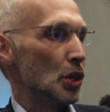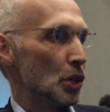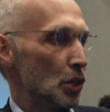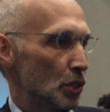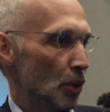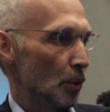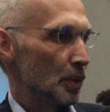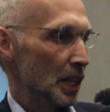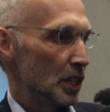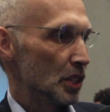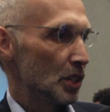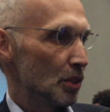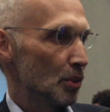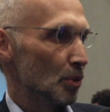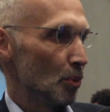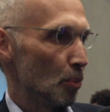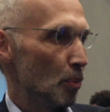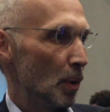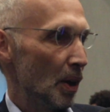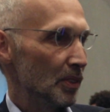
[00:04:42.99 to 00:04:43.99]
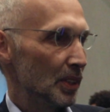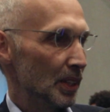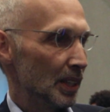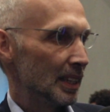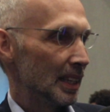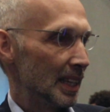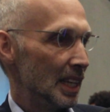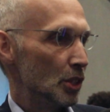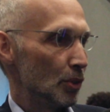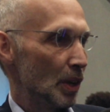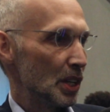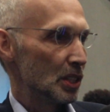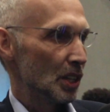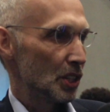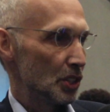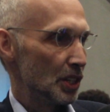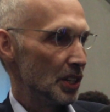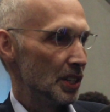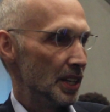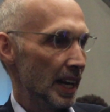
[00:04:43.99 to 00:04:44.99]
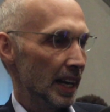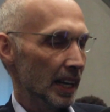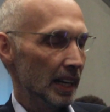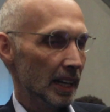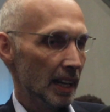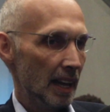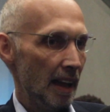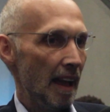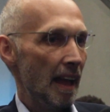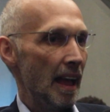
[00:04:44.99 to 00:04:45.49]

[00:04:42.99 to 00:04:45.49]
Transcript: So that's one key trends I see there.